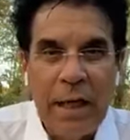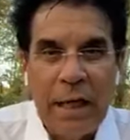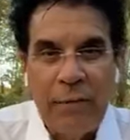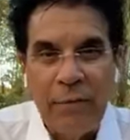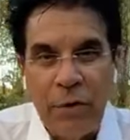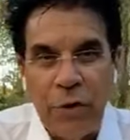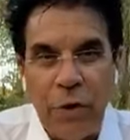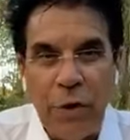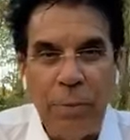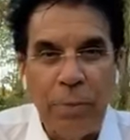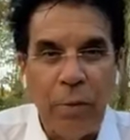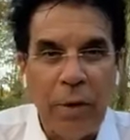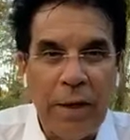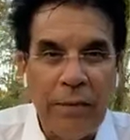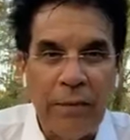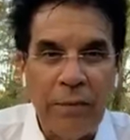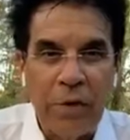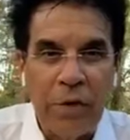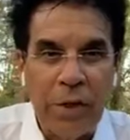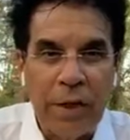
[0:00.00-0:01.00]
If you do
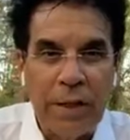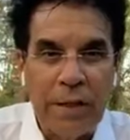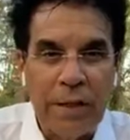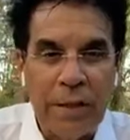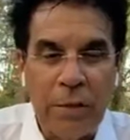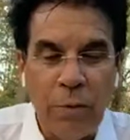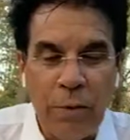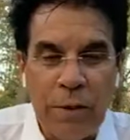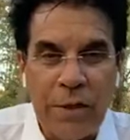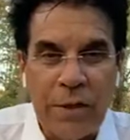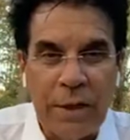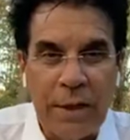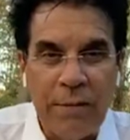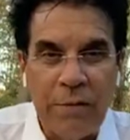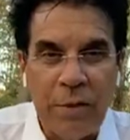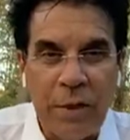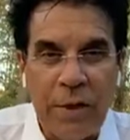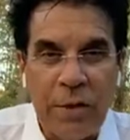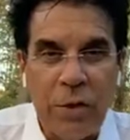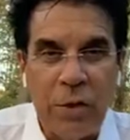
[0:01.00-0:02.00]
pray for Jesus,
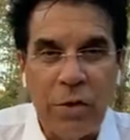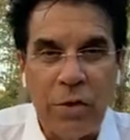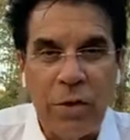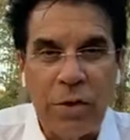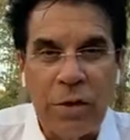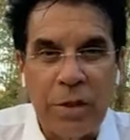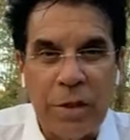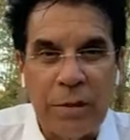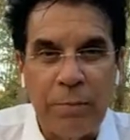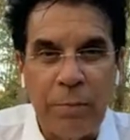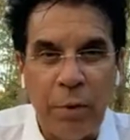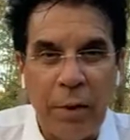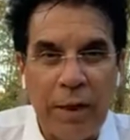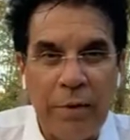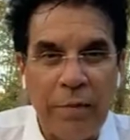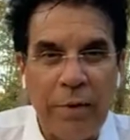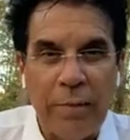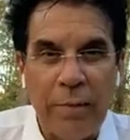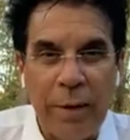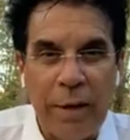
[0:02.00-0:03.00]
receive Jesus, you should
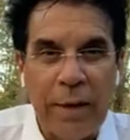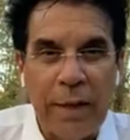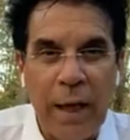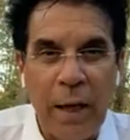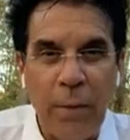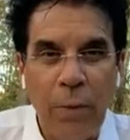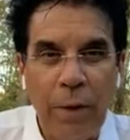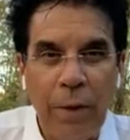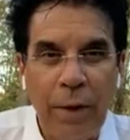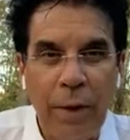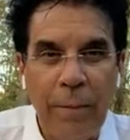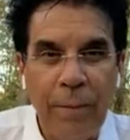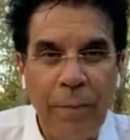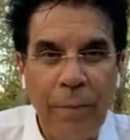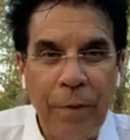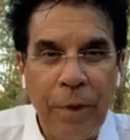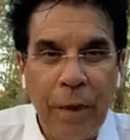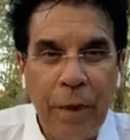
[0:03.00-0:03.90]
pray if it be thy will.